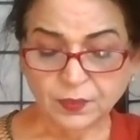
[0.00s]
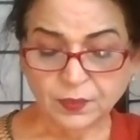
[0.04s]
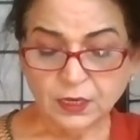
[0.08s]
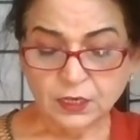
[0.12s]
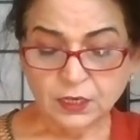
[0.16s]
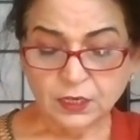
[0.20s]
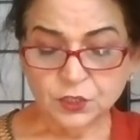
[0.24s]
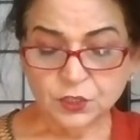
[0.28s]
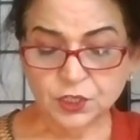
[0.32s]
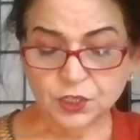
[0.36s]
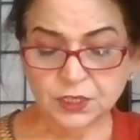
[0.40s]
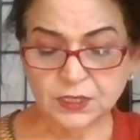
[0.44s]

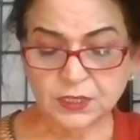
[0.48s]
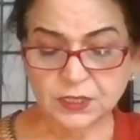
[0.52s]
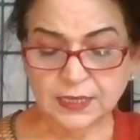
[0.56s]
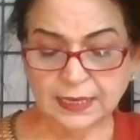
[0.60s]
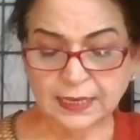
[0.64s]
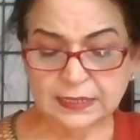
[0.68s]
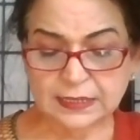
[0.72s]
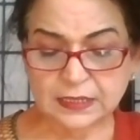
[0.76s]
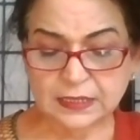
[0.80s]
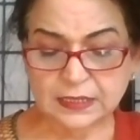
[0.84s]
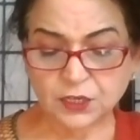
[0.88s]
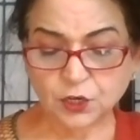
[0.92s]
She
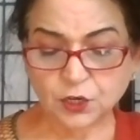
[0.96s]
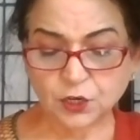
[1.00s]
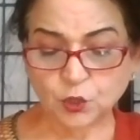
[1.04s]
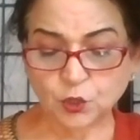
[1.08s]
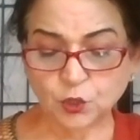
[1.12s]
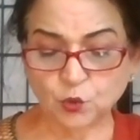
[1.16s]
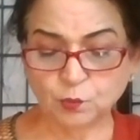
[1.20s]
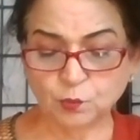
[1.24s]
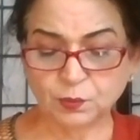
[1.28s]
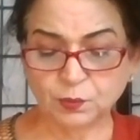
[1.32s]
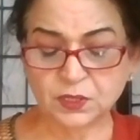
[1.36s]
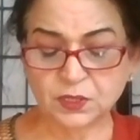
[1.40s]
scented
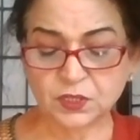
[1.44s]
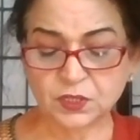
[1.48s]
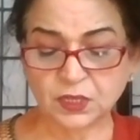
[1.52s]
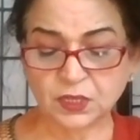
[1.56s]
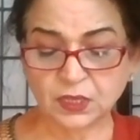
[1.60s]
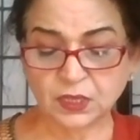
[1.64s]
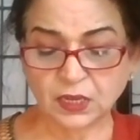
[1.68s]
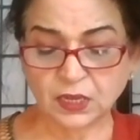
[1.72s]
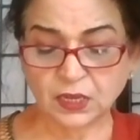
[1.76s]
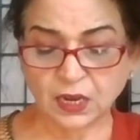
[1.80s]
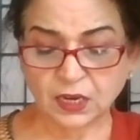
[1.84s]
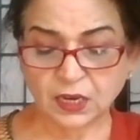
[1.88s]
humans in
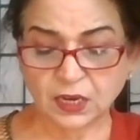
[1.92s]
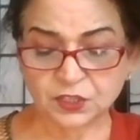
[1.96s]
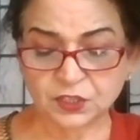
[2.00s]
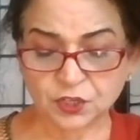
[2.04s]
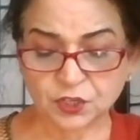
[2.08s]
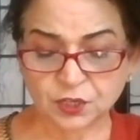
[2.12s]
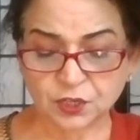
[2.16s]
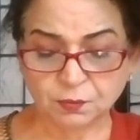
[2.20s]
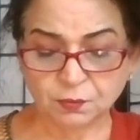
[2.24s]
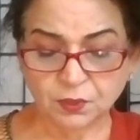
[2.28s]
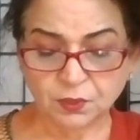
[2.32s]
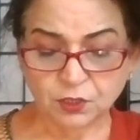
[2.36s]
the
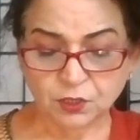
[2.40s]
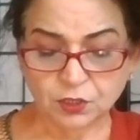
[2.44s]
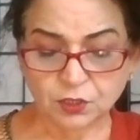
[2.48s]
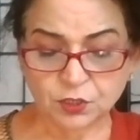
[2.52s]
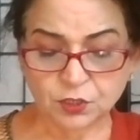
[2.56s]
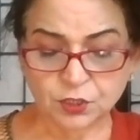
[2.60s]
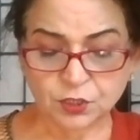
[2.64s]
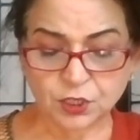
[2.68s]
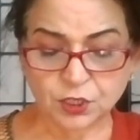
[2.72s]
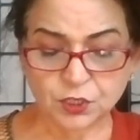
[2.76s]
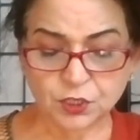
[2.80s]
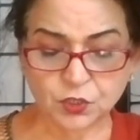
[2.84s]
ashram.
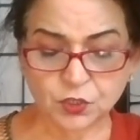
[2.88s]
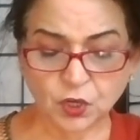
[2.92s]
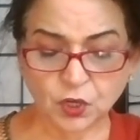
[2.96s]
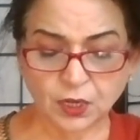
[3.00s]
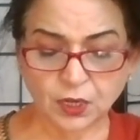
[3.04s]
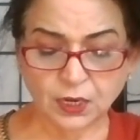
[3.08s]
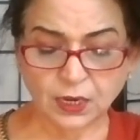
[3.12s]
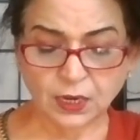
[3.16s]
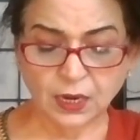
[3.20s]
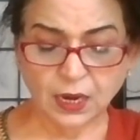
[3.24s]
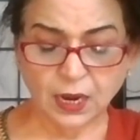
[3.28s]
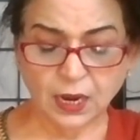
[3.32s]
She saw
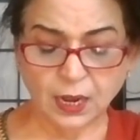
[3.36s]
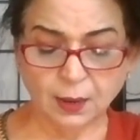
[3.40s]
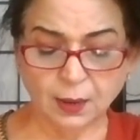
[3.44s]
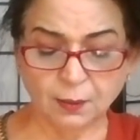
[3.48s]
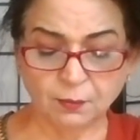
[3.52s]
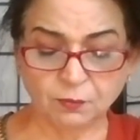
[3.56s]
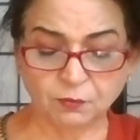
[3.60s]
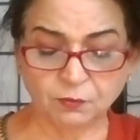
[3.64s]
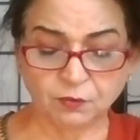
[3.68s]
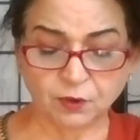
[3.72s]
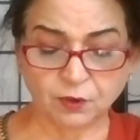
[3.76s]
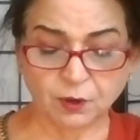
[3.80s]
Ram
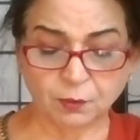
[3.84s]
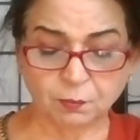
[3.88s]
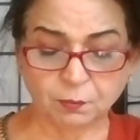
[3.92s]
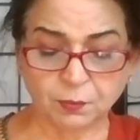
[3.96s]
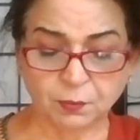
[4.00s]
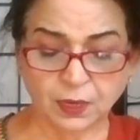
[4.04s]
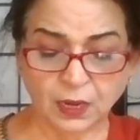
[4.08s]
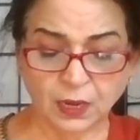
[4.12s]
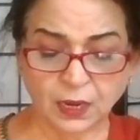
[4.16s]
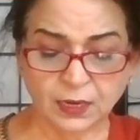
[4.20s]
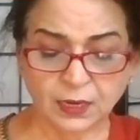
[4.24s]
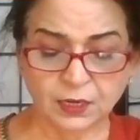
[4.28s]
from
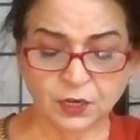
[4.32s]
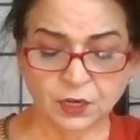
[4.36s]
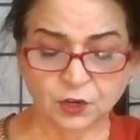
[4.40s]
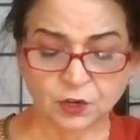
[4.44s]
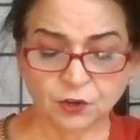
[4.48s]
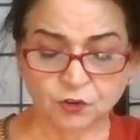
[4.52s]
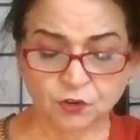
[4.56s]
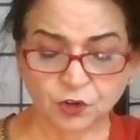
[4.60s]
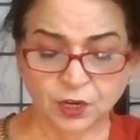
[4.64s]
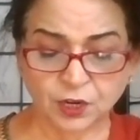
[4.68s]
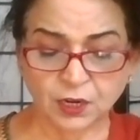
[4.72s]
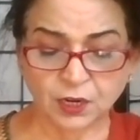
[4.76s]
behind a
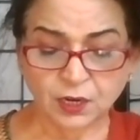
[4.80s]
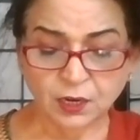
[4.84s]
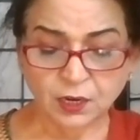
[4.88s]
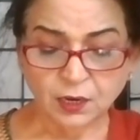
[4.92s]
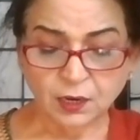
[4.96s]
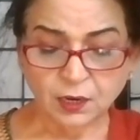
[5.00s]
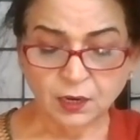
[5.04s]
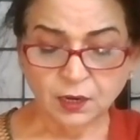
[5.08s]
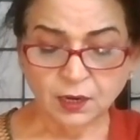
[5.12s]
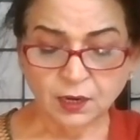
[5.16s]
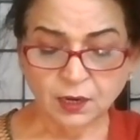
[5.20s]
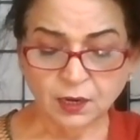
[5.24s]
tree
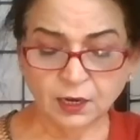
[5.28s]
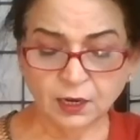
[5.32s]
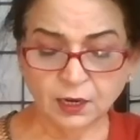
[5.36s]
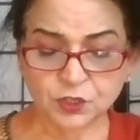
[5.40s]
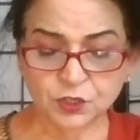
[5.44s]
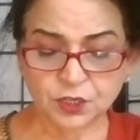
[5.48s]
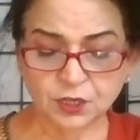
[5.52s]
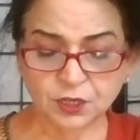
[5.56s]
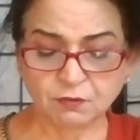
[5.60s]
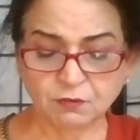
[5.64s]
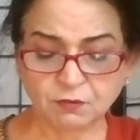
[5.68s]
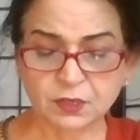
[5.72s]
and she
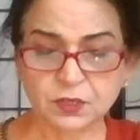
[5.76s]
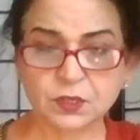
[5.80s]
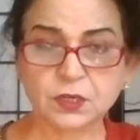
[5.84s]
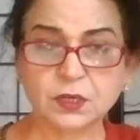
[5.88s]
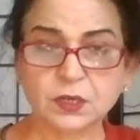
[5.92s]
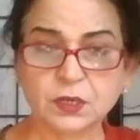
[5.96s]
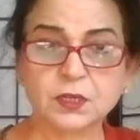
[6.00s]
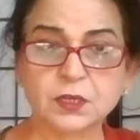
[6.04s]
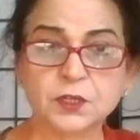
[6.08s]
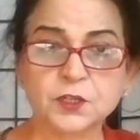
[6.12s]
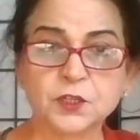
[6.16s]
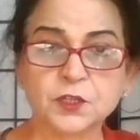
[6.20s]
was
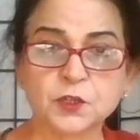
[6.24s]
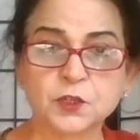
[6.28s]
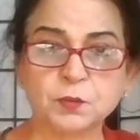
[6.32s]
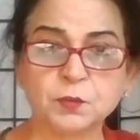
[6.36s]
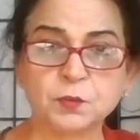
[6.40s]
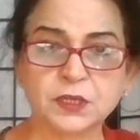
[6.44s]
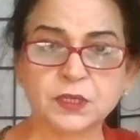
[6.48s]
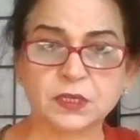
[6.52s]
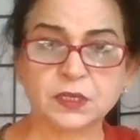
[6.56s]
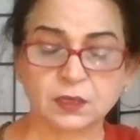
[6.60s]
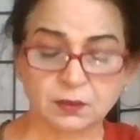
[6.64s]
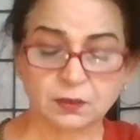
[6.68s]

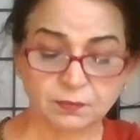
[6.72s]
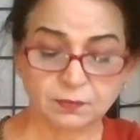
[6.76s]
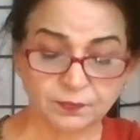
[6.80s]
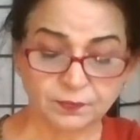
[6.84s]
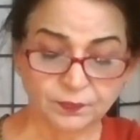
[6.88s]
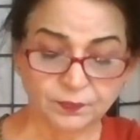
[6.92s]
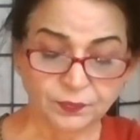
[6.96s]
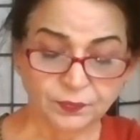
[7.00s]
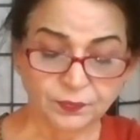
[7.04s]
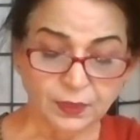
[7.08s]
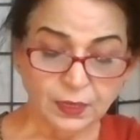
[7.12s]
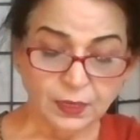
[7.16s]
smitten.
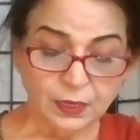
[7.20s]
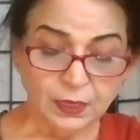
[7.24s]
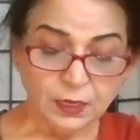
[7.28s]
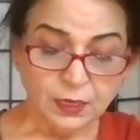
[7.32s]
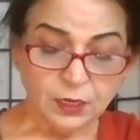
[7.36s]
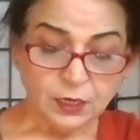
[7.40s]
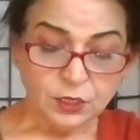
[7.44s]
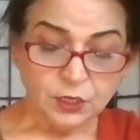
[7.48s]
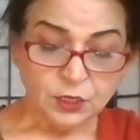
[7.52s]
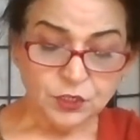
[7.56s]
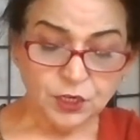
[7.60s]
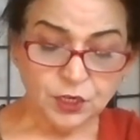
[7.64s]

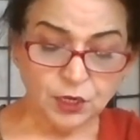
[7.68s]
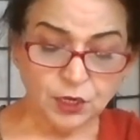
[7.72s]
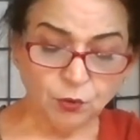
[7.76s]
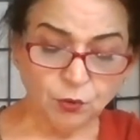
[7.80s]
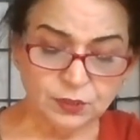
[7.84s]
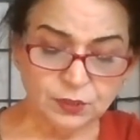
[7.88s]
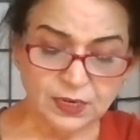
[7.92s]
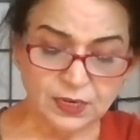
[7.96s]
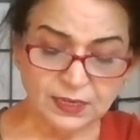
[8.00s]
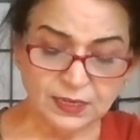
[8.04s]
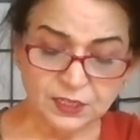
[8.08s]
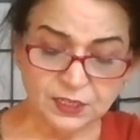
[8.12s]
She looked
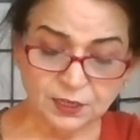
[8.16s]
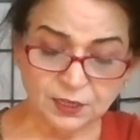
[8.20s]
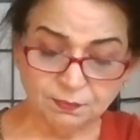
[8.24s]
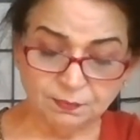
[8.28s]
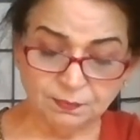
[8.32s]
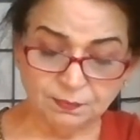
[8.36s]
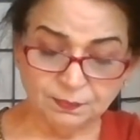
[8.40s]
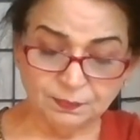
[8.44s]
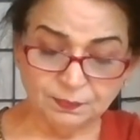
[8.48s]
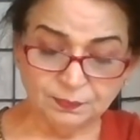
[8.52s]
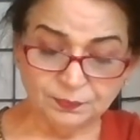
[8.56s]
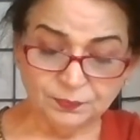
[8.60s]
at him.
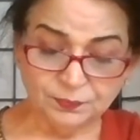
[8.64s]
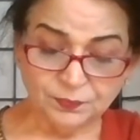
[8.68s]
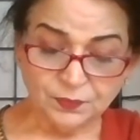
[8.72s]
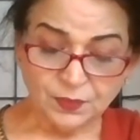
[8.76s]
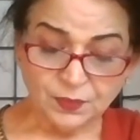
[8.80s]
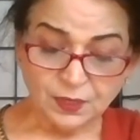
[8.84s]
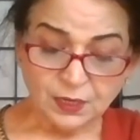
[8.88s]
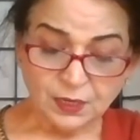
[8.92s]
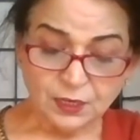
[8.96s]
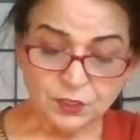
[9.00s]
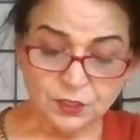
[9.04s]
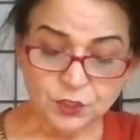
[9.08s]

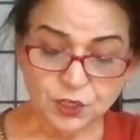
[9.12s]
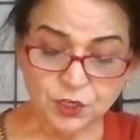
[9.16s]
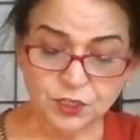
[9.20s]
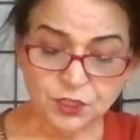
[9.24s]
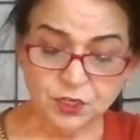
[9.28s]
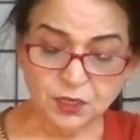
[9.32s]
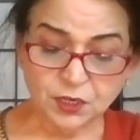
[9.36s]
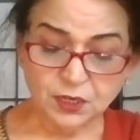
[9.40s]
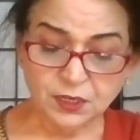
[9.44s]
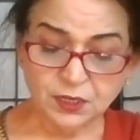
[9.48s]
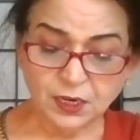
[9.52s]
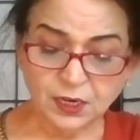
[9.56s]
She
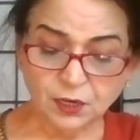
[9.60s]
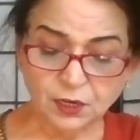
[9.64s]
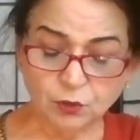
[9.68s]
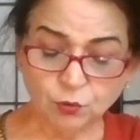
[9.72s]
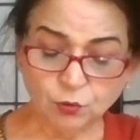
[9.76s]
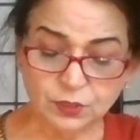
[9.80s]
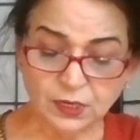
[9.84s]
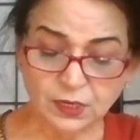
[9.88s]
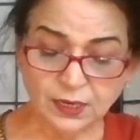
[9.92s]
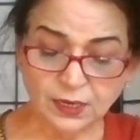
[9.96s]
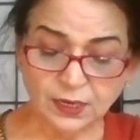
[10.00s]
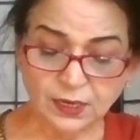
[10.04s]
turned and looked
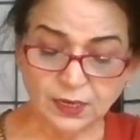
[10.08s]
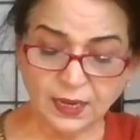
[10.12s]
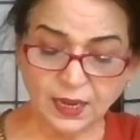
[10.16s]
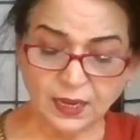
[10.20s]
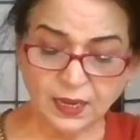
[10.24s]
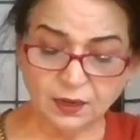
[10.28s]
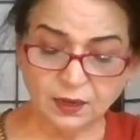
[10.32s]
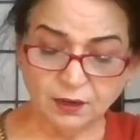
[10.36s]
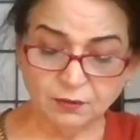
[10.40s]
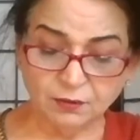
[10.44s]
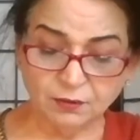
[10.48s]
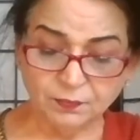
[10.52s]

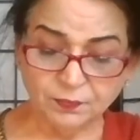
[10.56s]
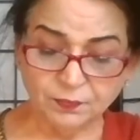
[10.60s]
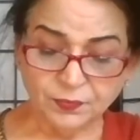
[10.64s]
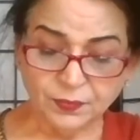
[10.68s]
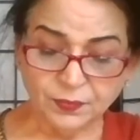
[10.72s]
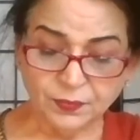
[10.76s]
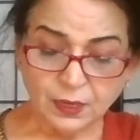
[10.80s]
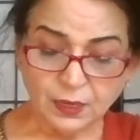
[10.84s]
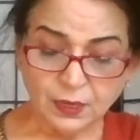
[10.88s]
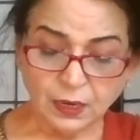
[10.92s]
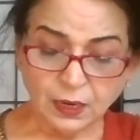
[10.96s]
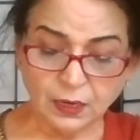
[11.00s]
again.
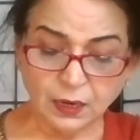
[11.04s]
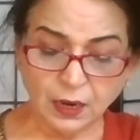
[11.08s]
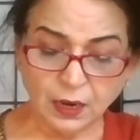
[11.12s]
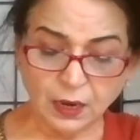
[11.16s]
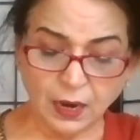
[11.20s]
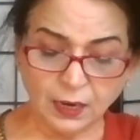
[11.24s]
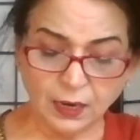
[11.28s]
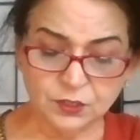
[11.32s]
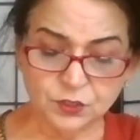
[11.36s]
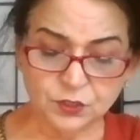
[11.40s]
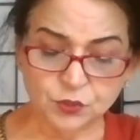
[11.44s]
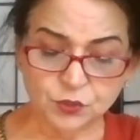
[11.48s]
Her
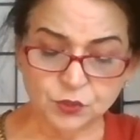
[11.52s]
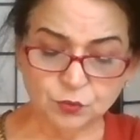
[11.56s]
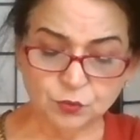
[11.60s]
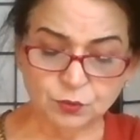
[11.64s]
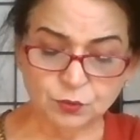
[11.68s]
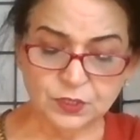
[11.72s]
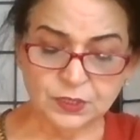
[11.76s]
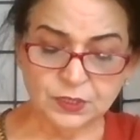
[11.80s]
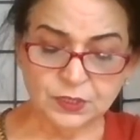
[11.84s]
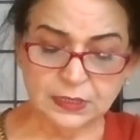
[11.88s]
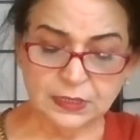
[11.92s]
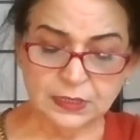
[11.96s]
heart stood
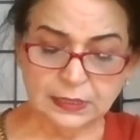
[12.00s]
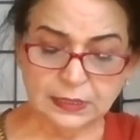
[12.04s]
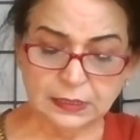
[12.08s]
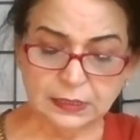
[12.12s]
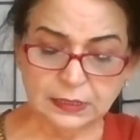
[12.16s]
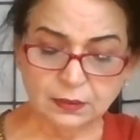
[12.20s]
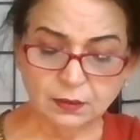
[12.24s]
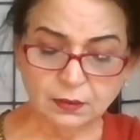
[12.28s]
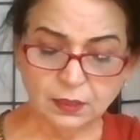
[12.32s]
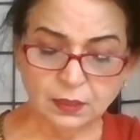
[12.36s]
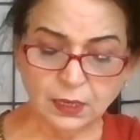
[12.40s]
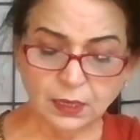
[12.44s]
still
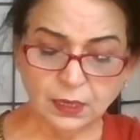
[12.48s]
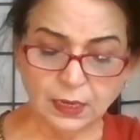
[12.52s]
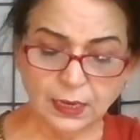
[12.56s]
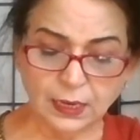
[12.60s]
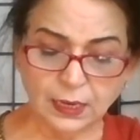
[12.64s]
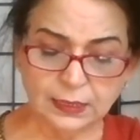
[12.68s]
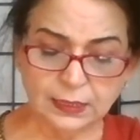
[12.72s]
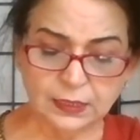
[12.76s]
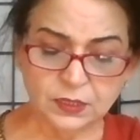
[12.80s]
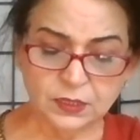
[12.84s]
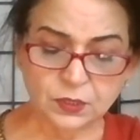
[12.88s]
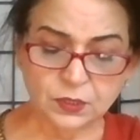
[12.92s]

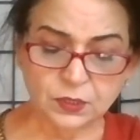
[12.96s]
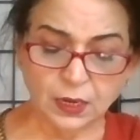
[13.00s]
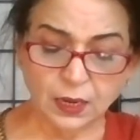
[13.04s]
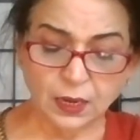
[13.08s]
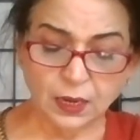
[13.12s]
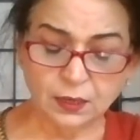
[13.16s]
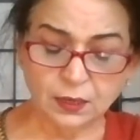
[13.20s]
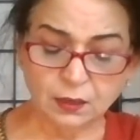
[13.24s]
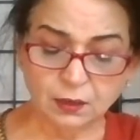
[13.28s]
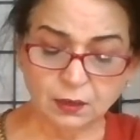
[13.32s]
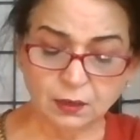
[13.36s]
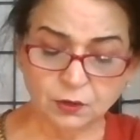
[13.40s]
at his
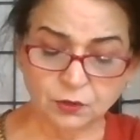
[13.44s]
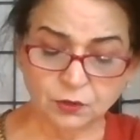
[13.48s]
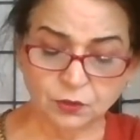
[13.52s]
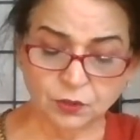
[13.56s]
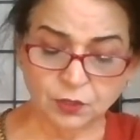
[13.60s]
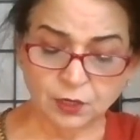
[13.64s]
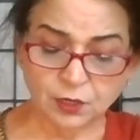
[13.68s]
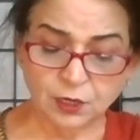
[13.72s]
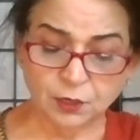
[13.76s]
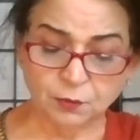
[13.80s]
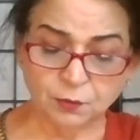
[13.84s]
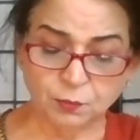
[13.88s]

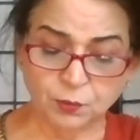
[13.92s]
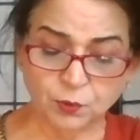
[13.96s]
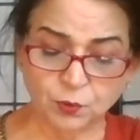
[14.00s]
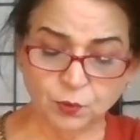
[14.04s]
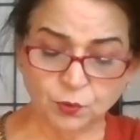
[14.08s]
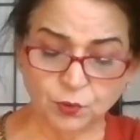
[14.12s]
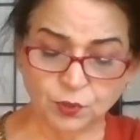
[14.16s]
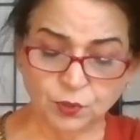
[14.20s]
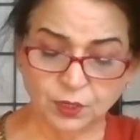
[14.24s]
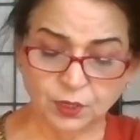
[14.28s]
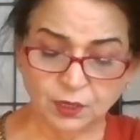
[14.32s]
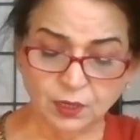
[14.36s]
unearthly
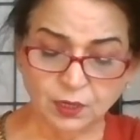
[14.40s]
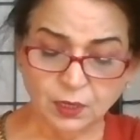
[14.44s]
beauty.